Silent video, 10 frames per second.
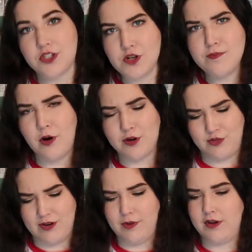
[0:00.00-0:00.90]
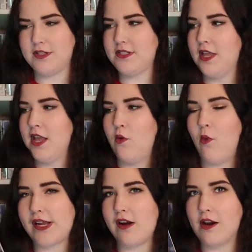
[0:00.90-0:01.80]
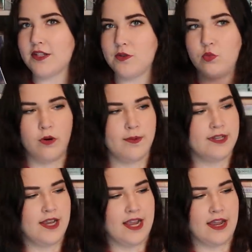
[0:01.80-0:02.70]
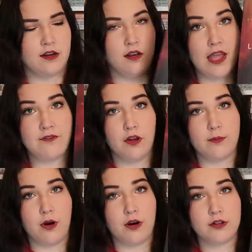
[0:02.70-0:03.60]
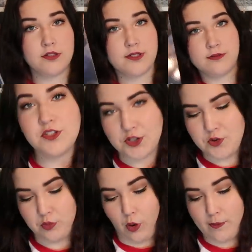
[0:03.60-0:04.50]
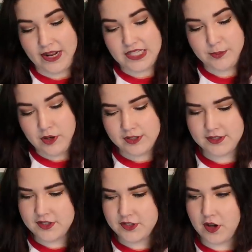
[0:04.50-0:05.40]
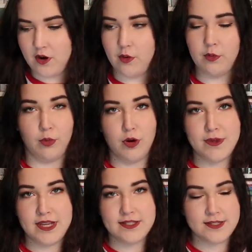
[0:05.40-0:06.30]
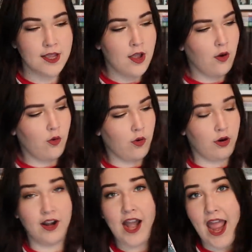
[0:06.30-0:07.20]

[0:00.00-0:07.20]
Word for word: Two poetry books, Why God is a Woman and Life on Mars. Two romance books, so Roomies or